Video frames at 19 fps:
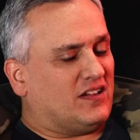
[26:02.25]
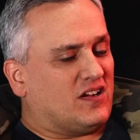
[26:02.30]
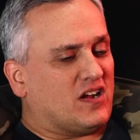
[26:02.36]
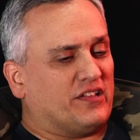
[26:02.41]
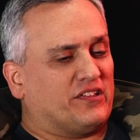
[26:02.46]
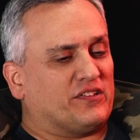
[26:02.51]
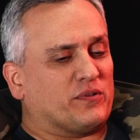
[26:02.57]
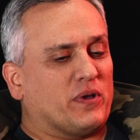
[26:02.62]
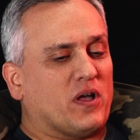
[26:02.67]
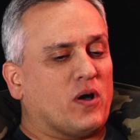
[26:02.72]
All
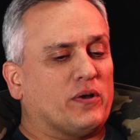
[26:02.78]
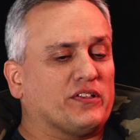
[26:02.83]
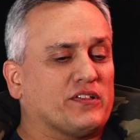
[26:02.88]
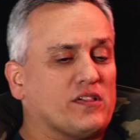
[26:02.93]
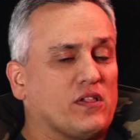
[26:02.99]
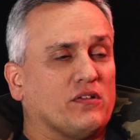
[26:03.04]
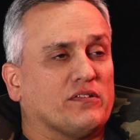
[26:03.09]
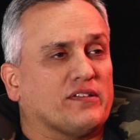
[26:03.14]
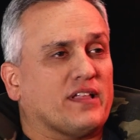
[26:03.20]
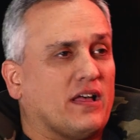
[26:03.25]
right, so we always
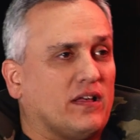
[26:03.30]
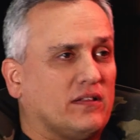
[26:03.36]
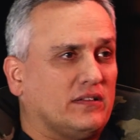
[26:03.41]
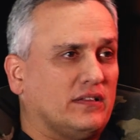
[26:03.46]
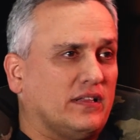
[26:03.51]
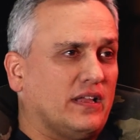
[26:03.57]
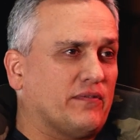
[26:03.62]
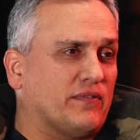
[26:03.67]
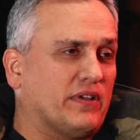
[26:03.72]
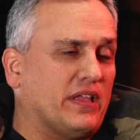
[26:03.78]
close
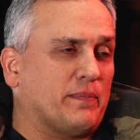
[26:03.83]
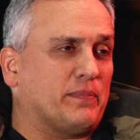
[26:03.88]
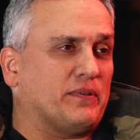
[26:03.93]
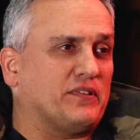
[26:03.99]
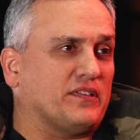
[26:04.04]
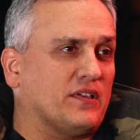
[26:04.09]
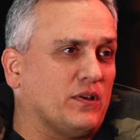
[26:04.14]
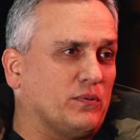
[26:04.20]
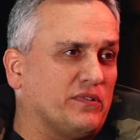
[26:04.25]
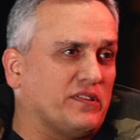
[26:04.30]
out every mm.
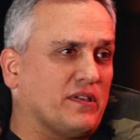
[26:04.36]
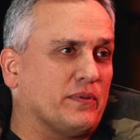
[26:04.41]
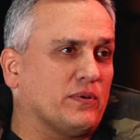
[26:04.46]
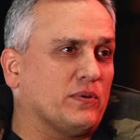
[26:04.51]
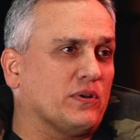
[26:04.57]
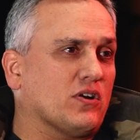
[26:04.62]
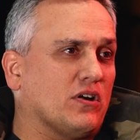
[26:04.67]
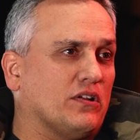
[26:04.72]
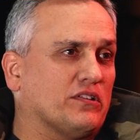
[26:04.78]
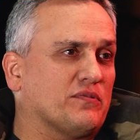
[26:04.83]
episode with something
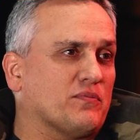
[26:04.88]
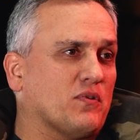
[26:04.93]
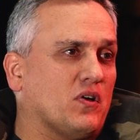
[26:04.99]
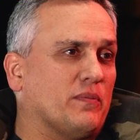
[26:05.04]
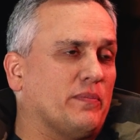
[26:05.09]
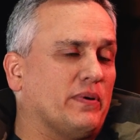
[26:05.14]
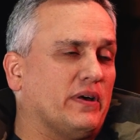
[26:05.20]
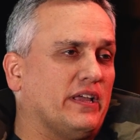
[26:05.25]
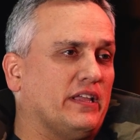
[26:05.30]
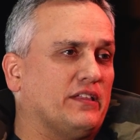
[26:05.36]
we call small
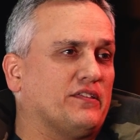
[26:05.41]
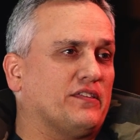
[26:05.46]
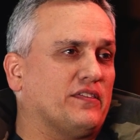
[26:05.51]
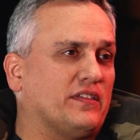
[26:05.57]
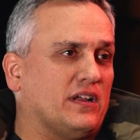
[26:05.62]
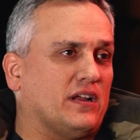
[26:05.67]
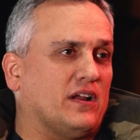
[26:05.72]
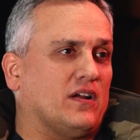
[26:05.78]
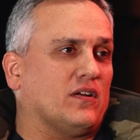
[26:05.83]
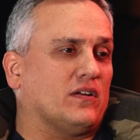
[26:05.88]
bites.
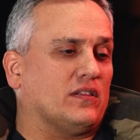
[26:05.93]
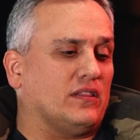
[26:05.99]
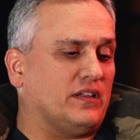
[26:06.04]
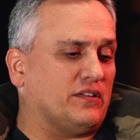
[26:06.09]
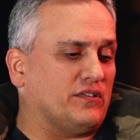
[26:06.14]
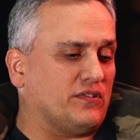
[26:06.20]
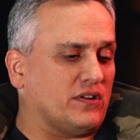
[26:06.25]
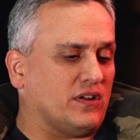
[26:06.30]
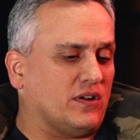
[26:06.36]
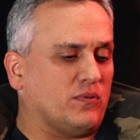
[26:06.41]
They're mm. like
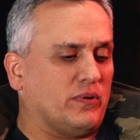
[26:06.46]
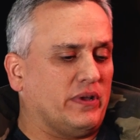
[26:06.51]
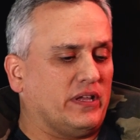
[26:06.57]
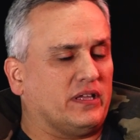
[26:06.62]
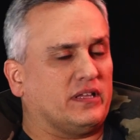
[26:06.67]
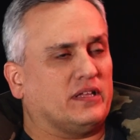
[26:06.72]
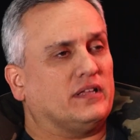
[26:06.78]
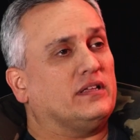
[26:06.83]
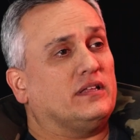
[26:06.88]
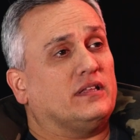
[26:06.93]
sort of
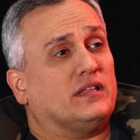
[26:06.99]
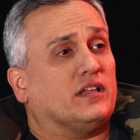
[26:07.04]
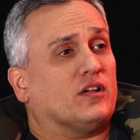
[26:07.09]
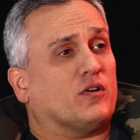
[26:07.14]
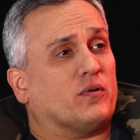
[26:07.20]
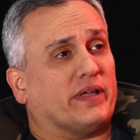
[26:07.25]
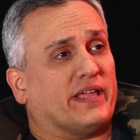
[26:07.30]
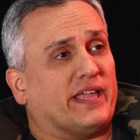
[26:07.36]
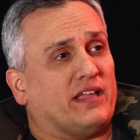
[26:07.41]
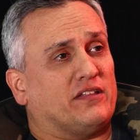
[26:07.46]
quick, mm.
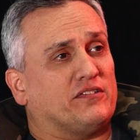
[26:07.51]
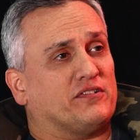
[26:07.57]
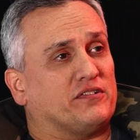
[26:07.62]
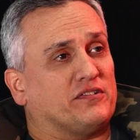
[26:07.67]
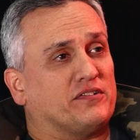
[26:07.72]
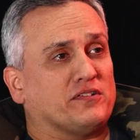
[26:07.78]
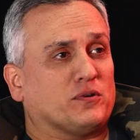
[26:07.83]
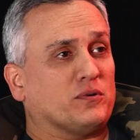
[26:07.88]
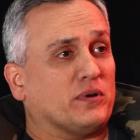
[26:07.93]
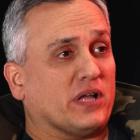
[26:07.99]
quick
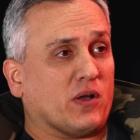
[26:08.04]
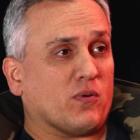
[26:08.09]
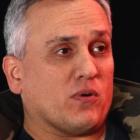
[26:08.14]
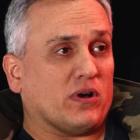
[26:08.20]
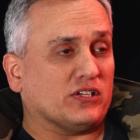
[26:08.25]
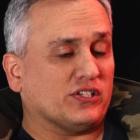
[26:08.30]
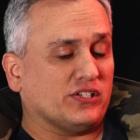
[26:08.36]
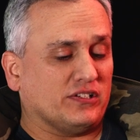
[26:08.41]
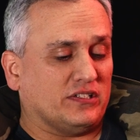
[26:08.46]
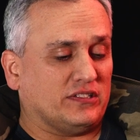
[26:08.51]
answers to quick
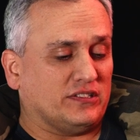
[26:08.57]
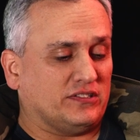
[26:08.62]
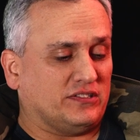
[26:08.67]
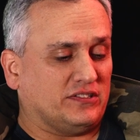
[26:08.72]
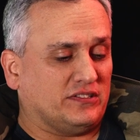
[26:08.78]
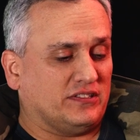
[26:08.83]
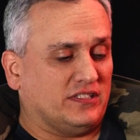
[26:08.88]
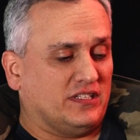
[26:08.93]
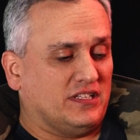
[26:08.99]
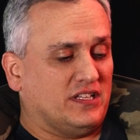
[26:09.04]
questions.
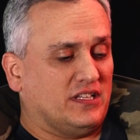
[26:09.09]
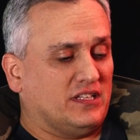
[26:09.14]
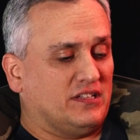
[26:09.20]
Oh, okay.